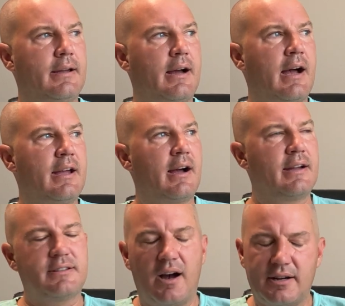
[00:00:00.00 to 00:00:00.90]
I
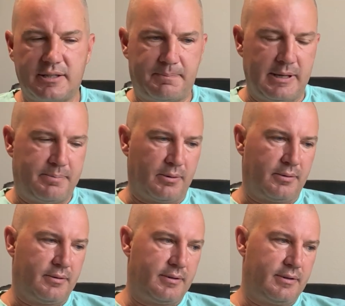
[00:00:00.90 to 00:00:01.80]
talk to
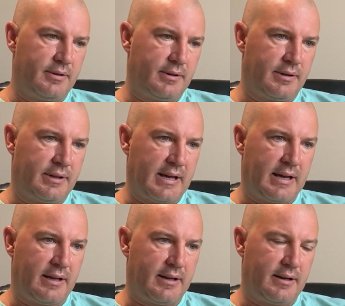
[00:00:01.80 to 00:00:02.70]
people
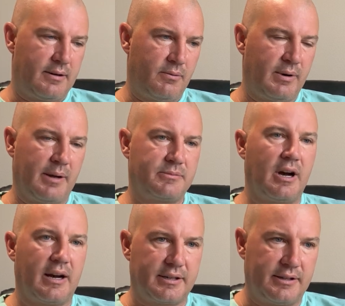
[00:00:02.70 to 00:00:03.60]
that when I'm
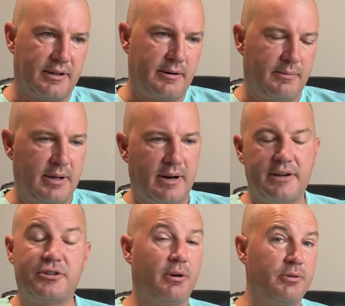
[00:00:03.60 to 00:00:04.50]
talking to them and I
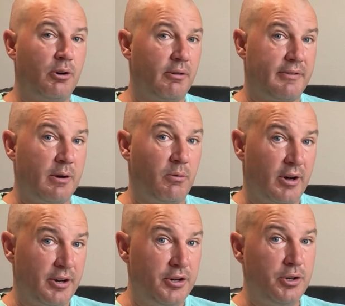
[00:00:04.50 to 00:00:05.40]
don't know if they
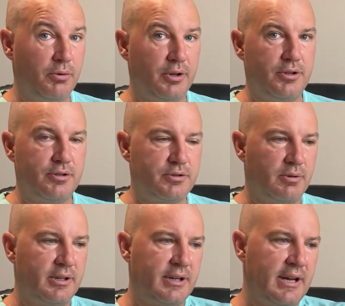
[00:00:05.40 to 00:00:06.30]
want a new or used one,